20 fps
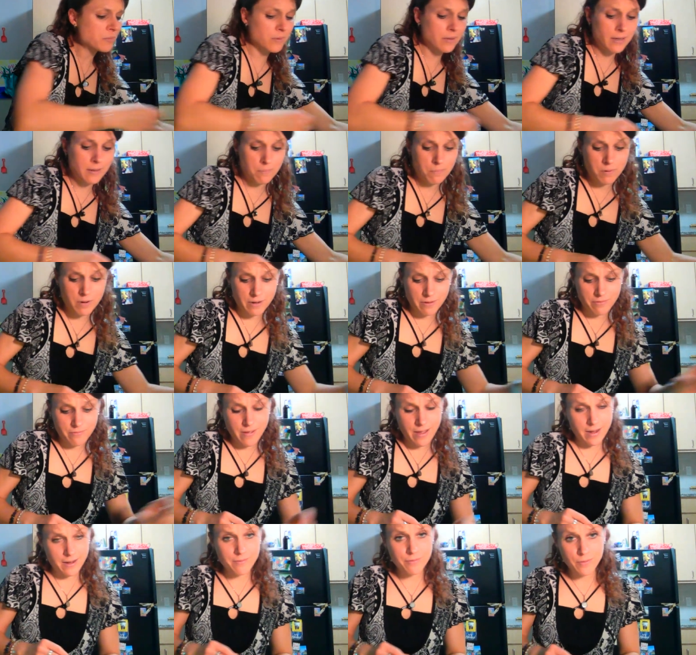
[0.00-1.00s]
really pretty
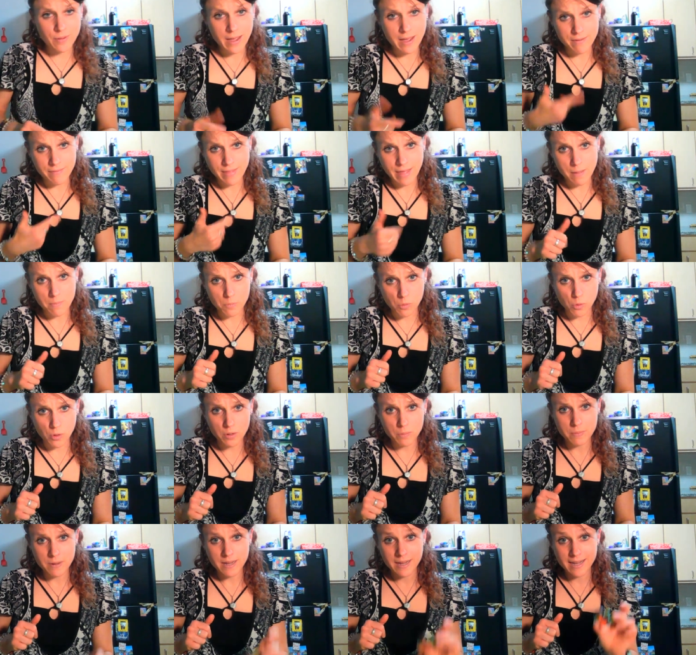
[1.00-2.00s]
fun if you have that
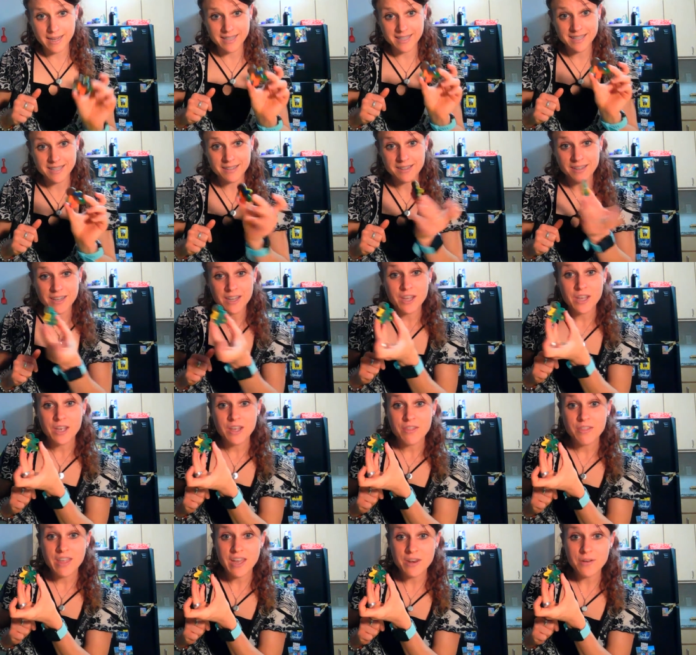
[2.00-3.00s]
mold because
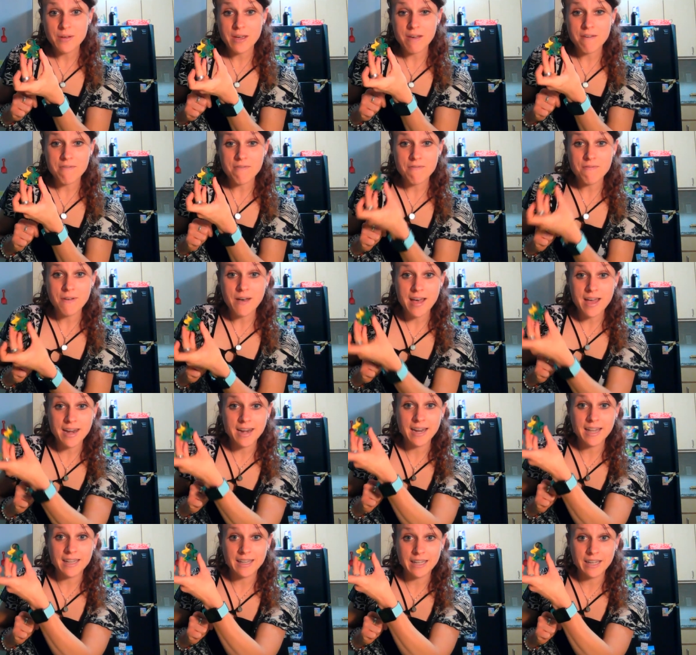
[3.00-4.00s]
then you have
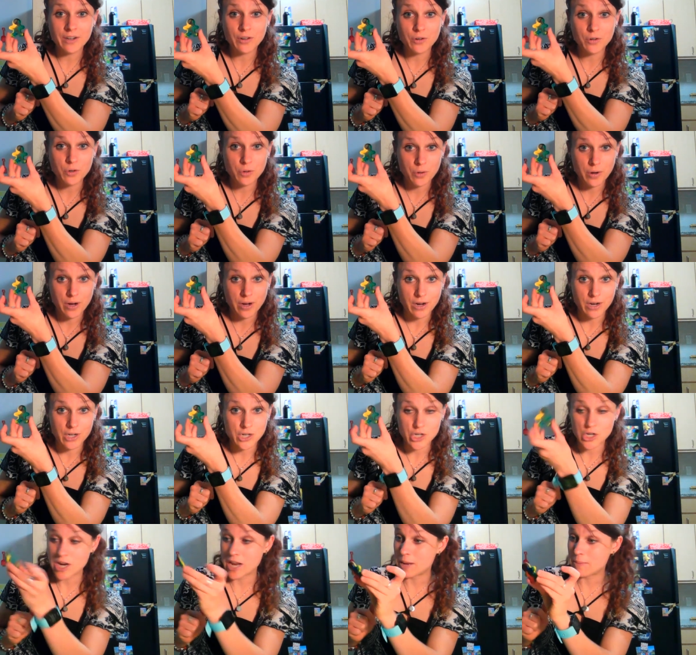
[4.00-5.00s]
fun little crayon
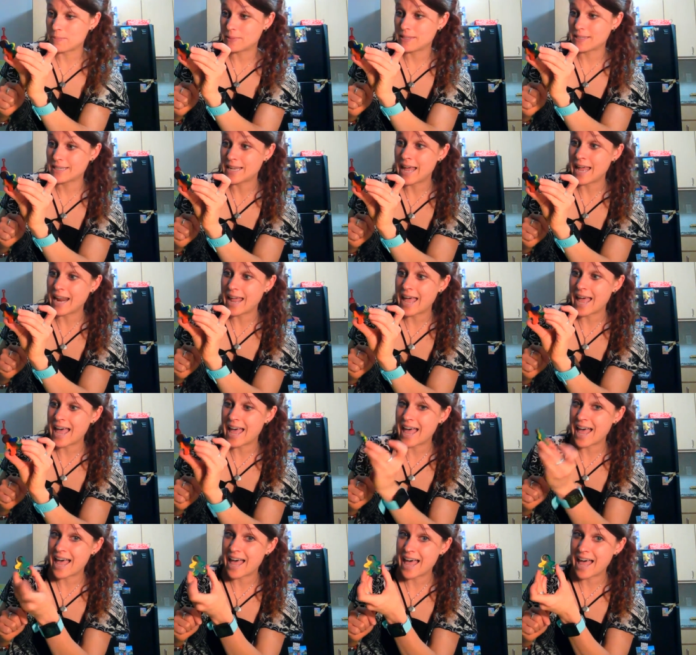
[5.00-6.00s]
shapes.
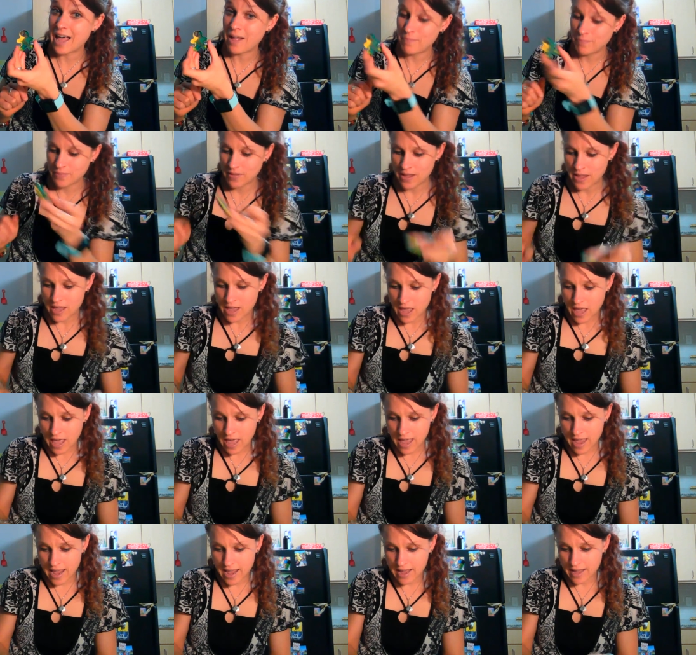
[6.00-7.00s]
Ta-da!
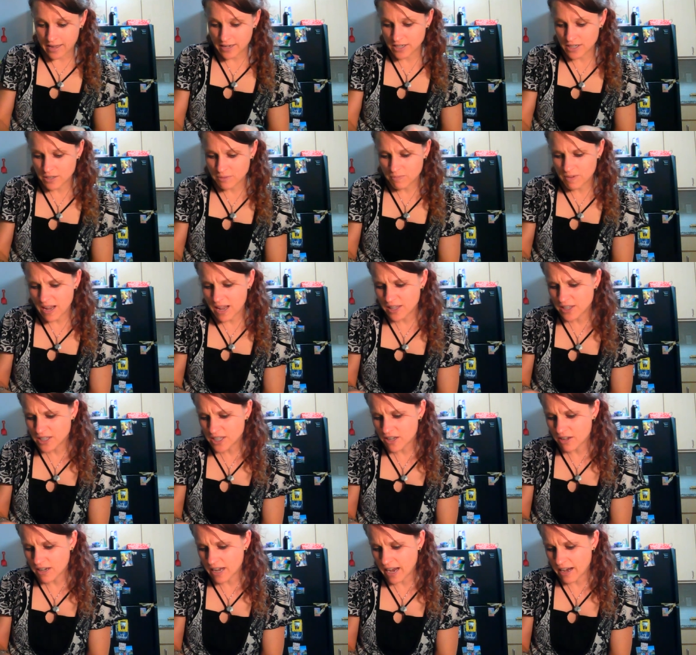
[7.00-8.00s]
And it's
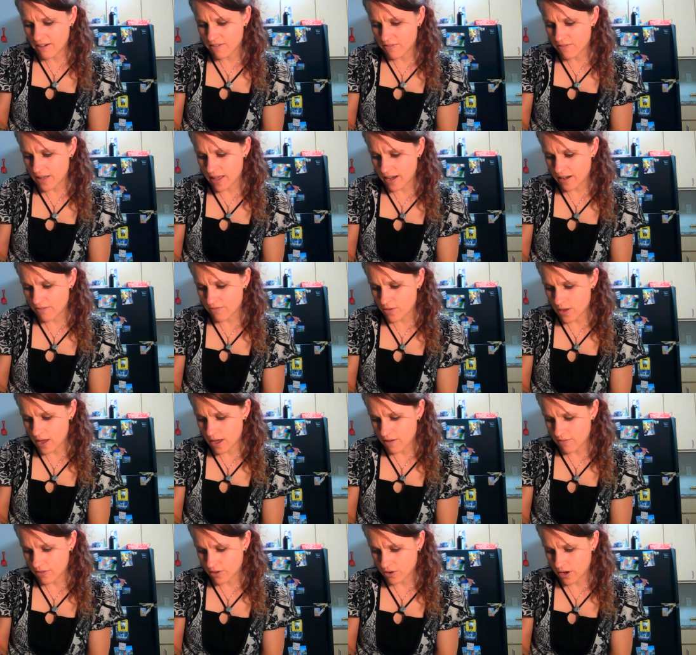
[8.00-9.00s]
still kind of fun if you
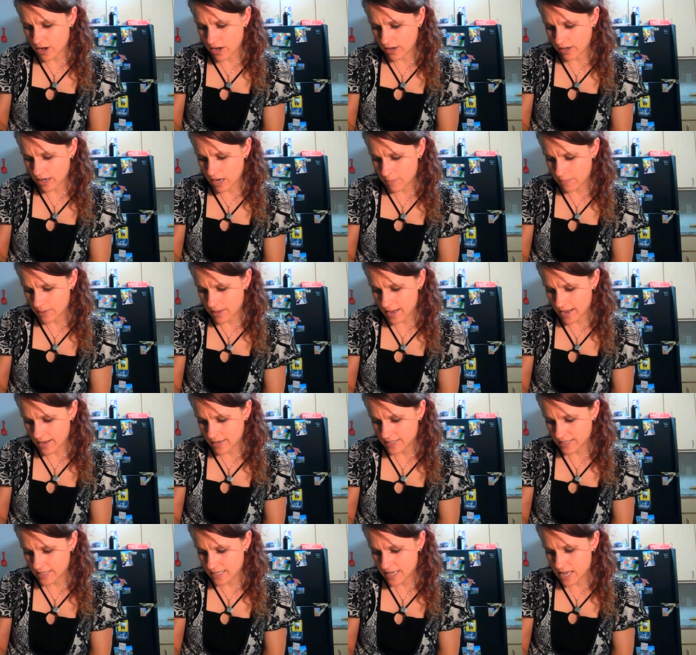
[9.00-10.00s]
have the crayon
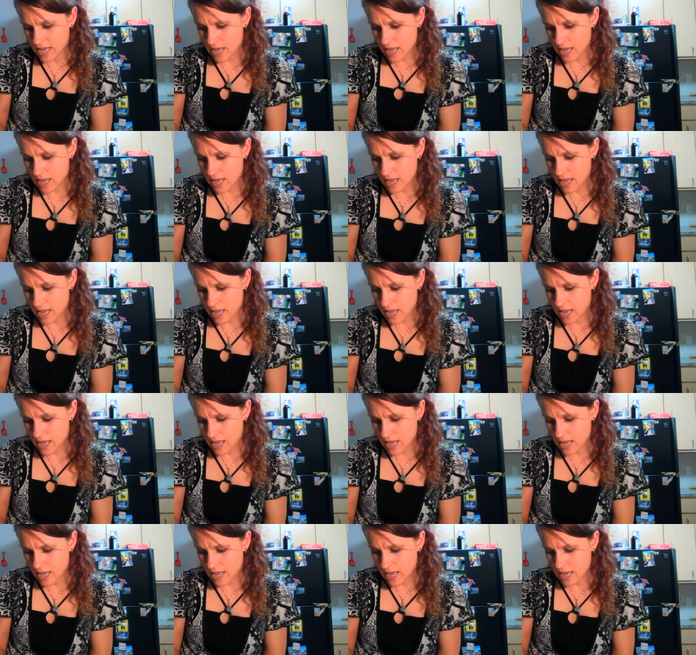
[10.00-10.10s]
cupcakes,